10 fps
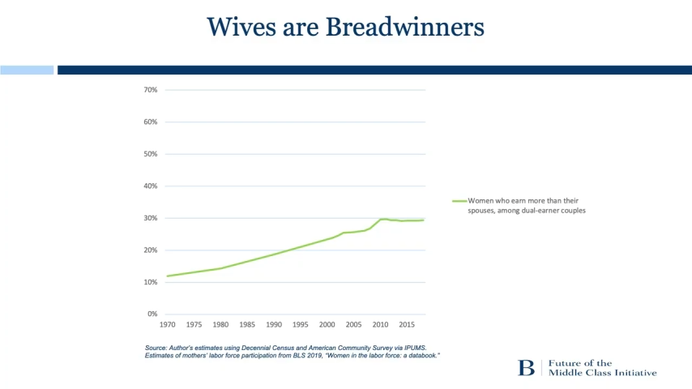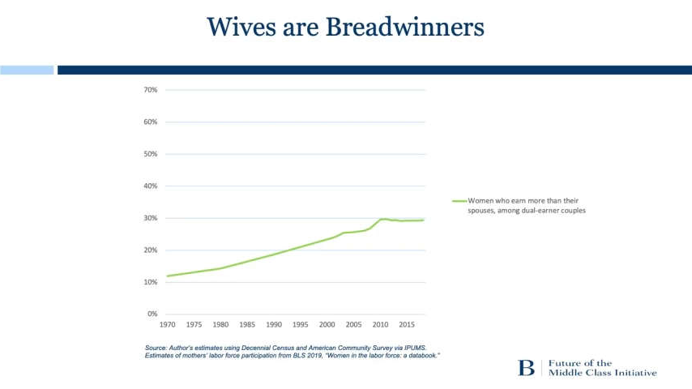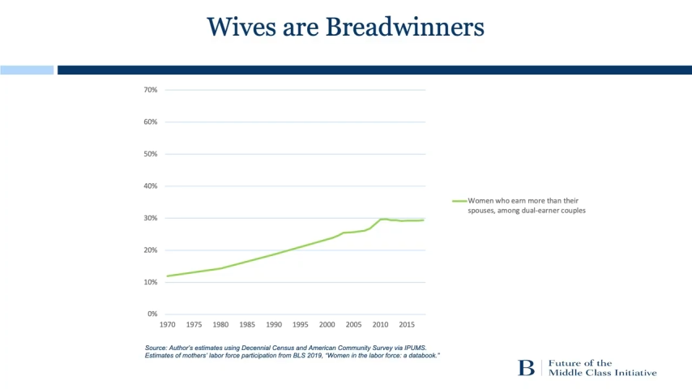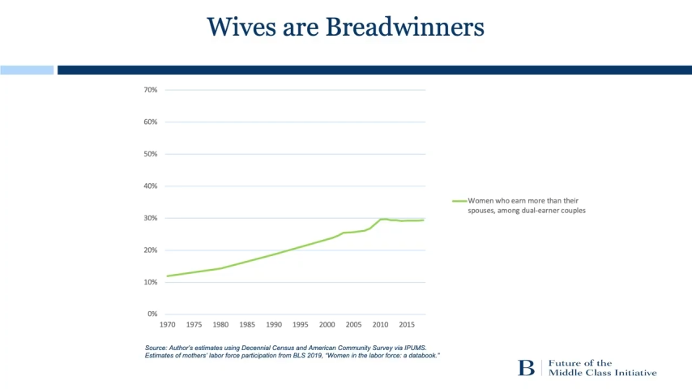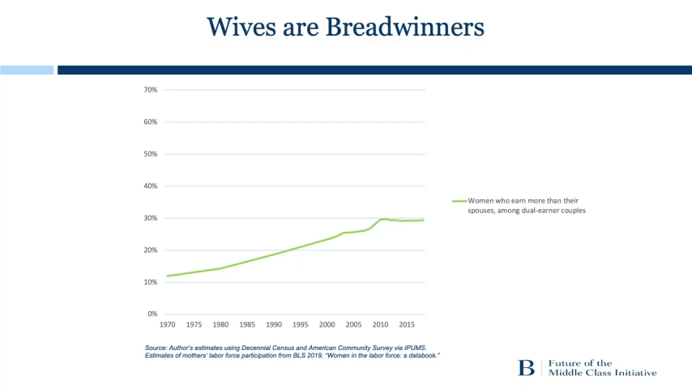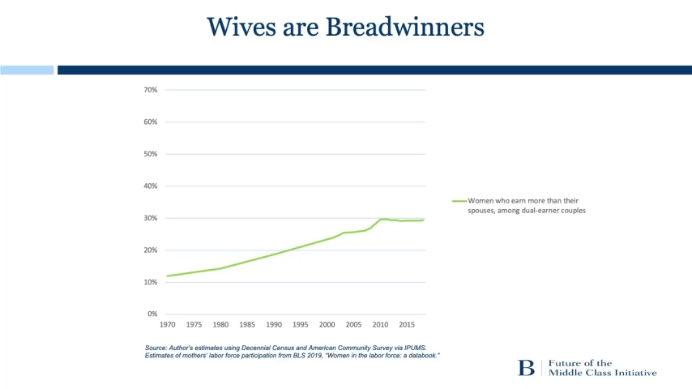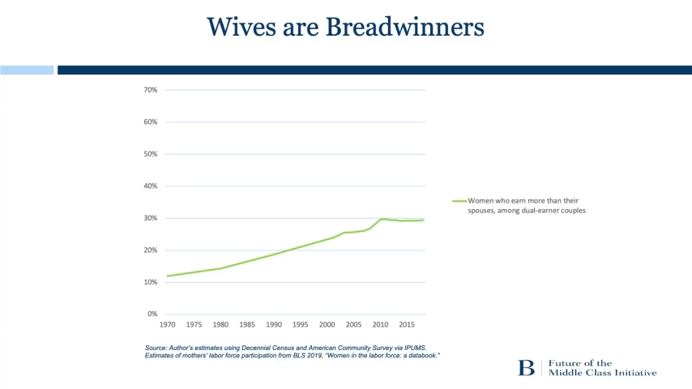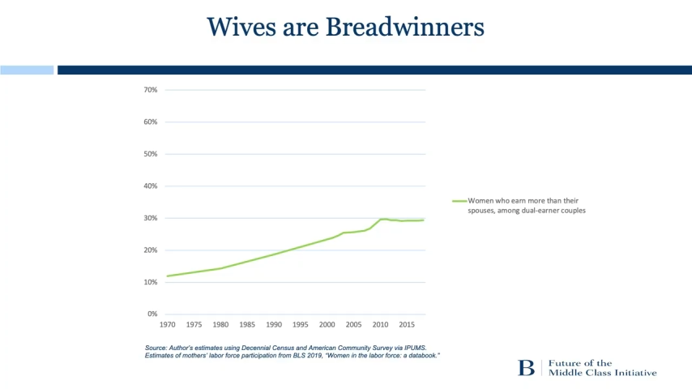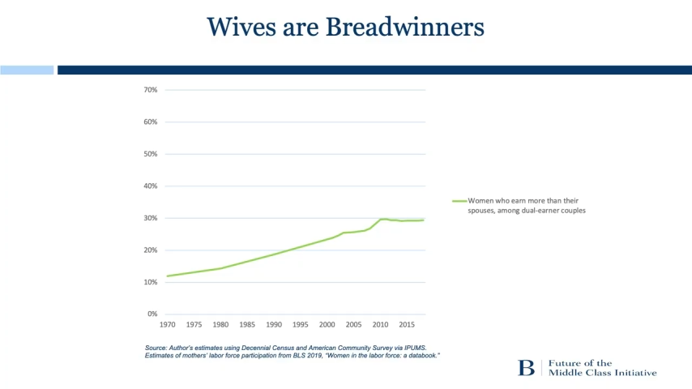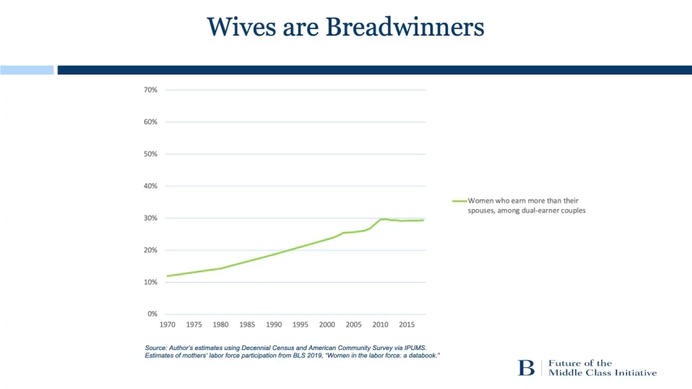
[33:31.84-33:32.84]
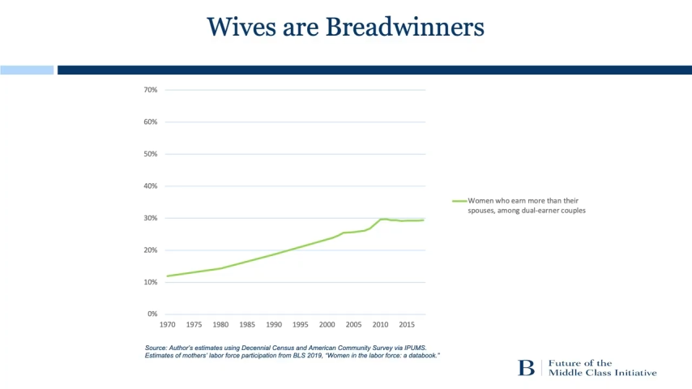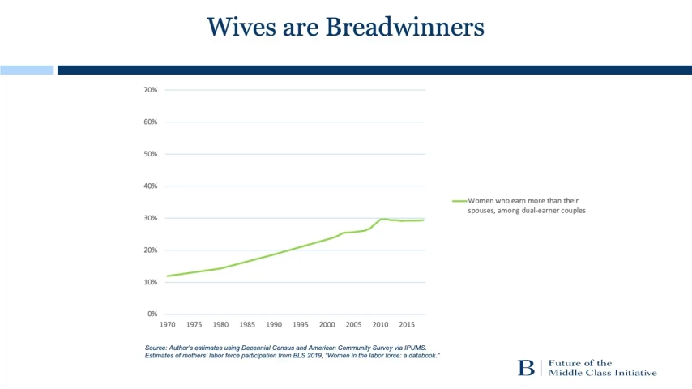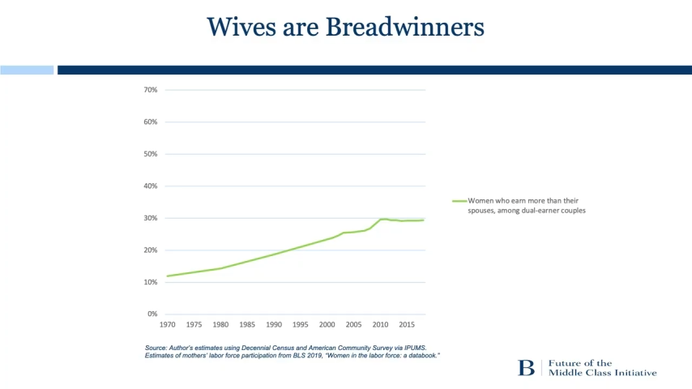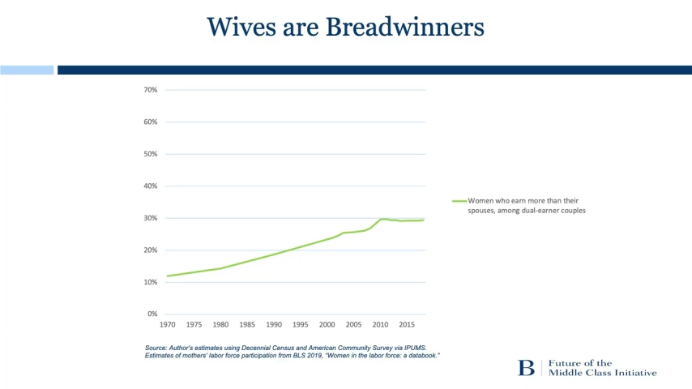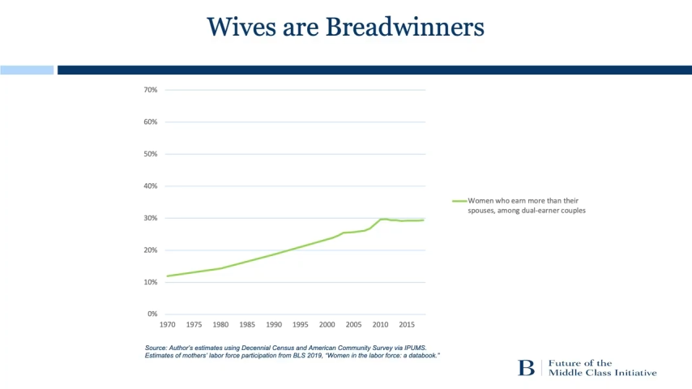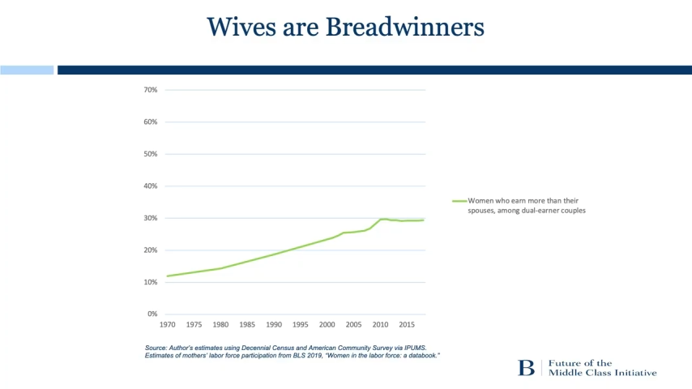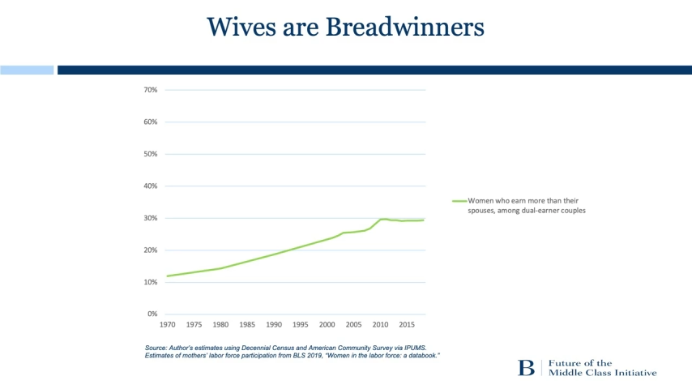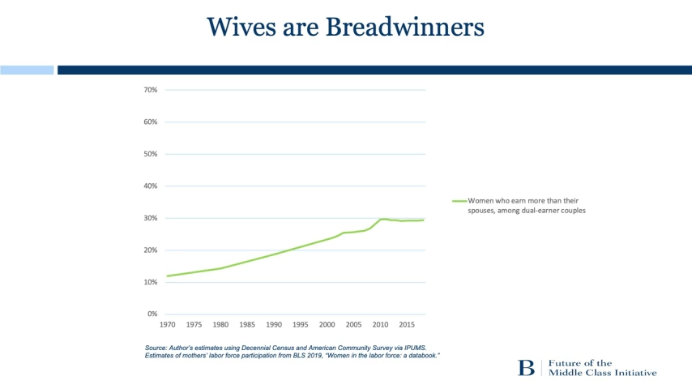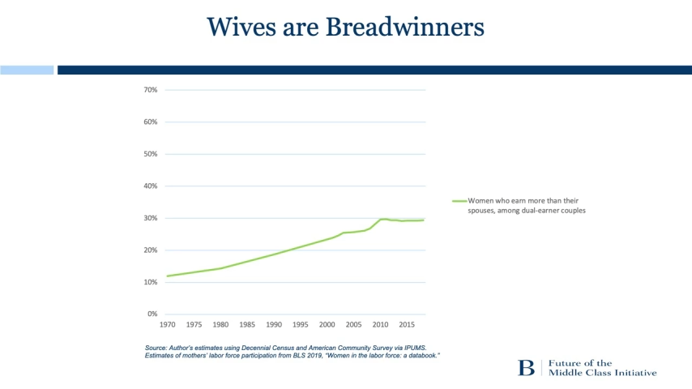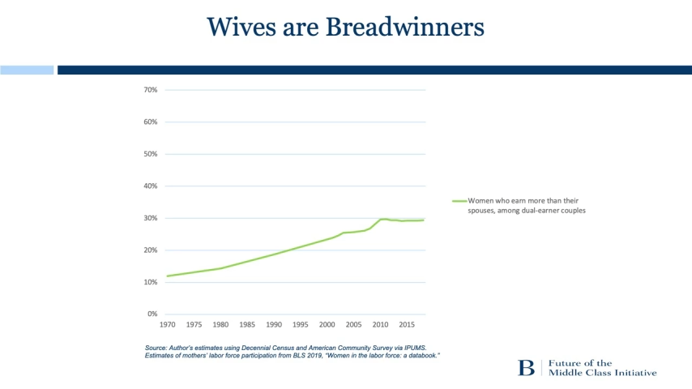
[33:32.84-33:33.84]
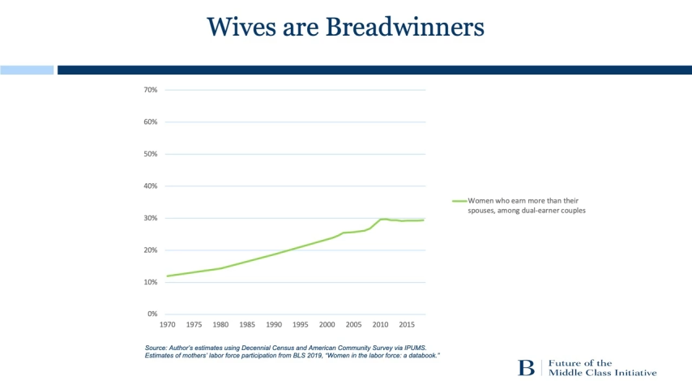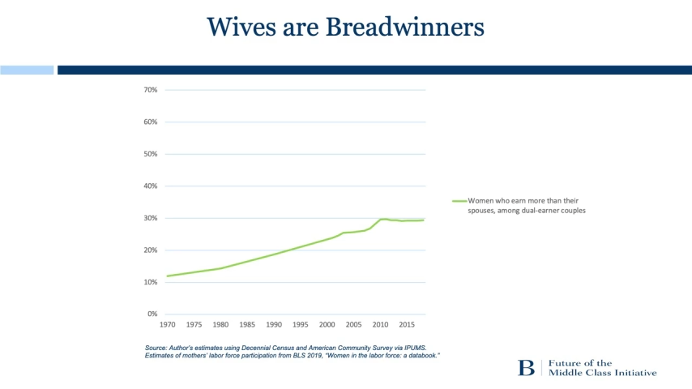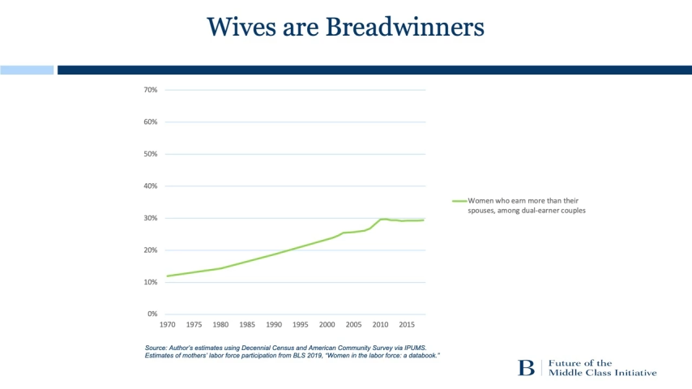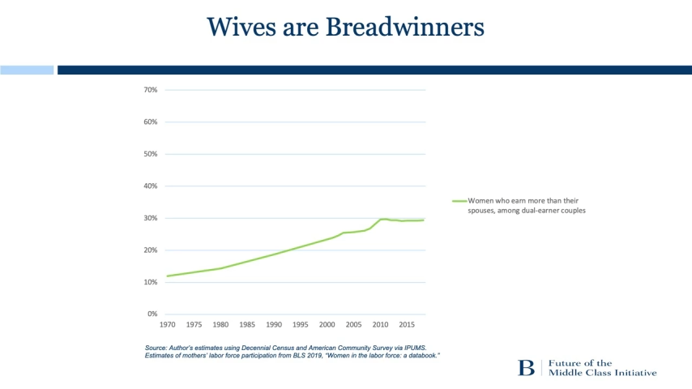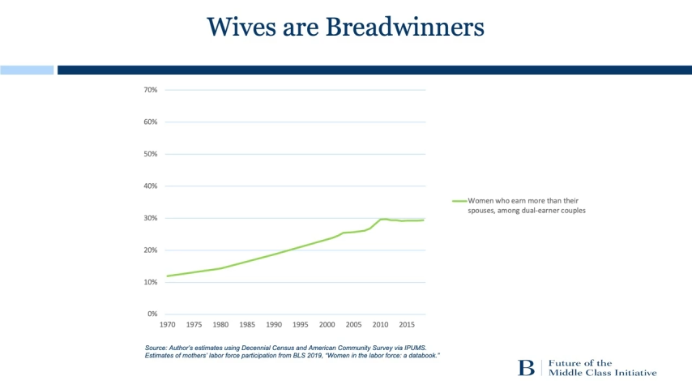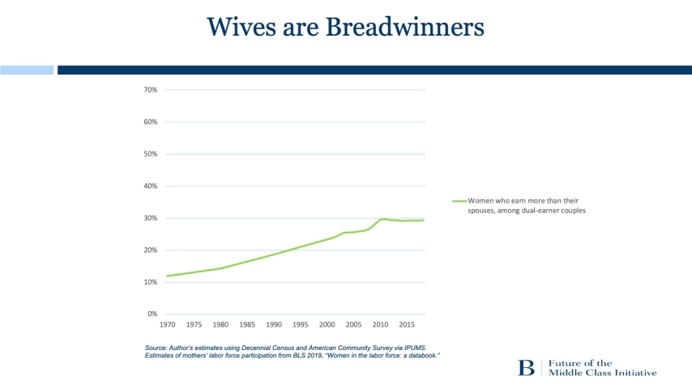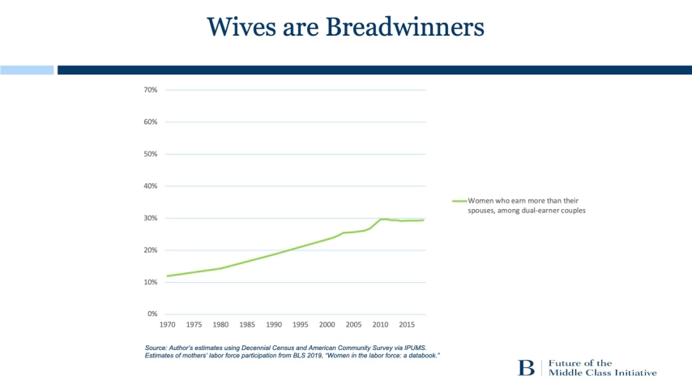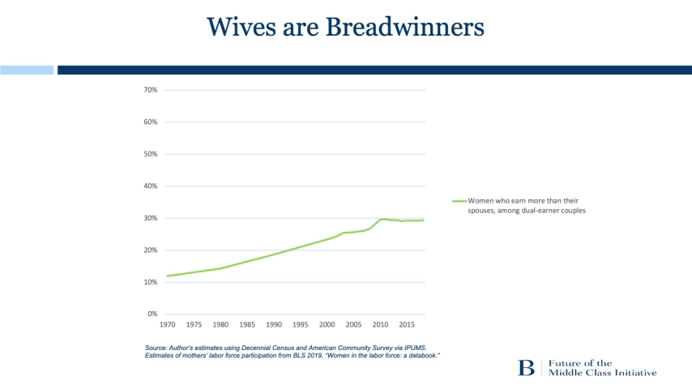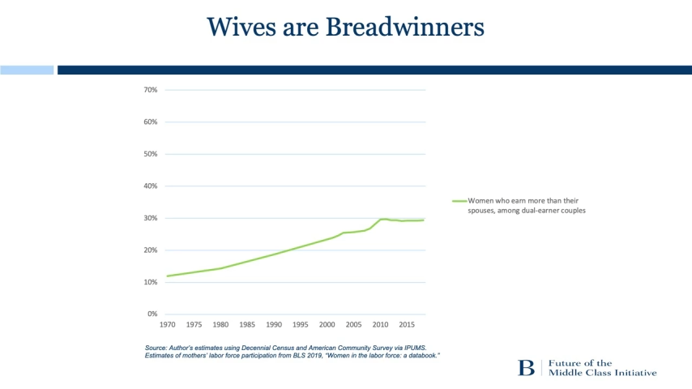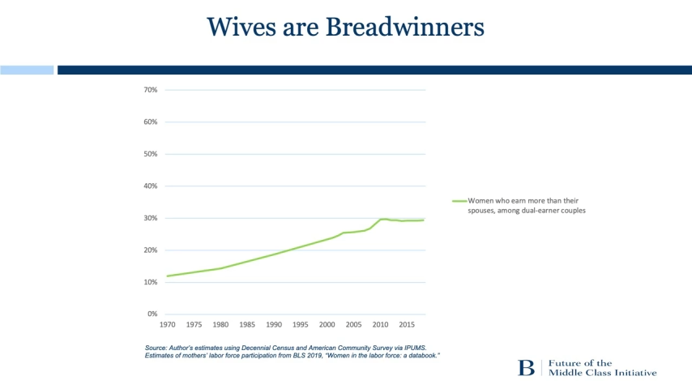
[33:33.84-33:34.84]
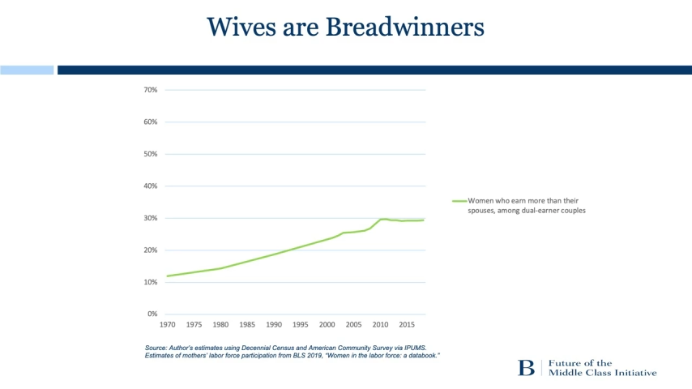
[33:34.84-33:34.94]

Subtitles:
[unreadable: no face in view]